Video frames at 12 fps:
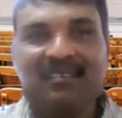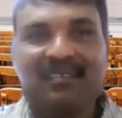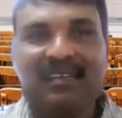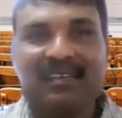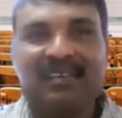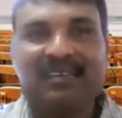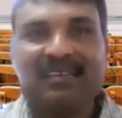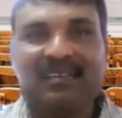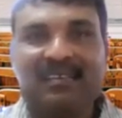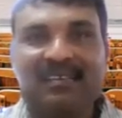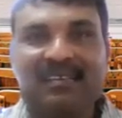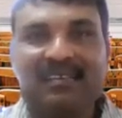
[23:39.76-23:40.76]
Okay.
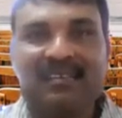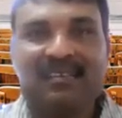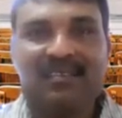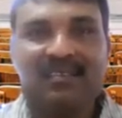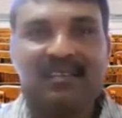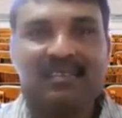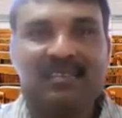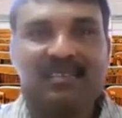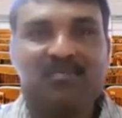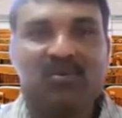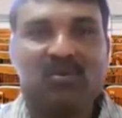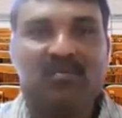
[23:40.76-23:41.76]
Look at this
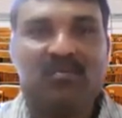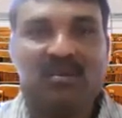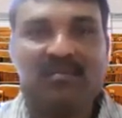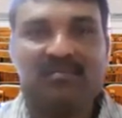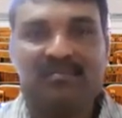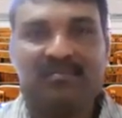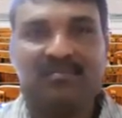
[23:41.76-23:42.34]
problem.